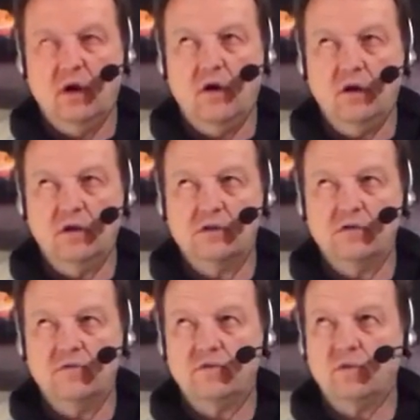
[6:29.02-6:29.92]
August
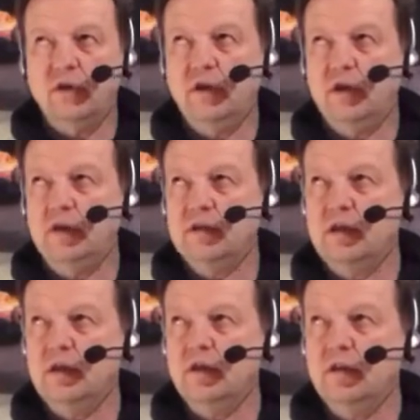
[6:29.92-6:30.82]
of
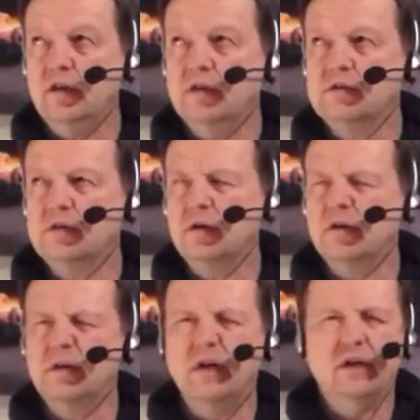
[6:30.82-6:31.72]
2019. I think I
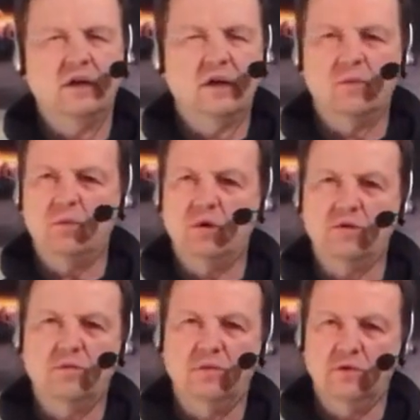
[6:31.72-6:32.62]
started taking them
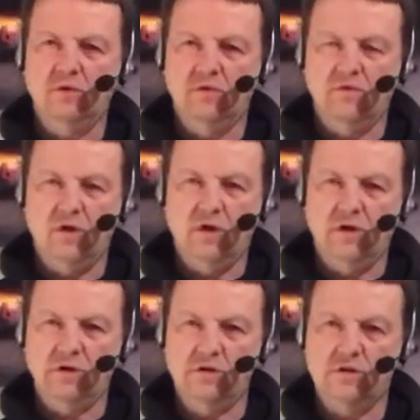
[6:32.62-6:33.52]
about the middle of
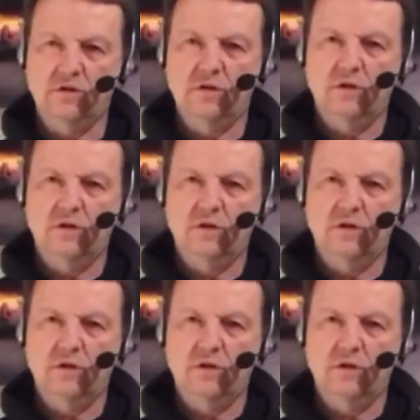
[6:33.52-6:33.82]
August,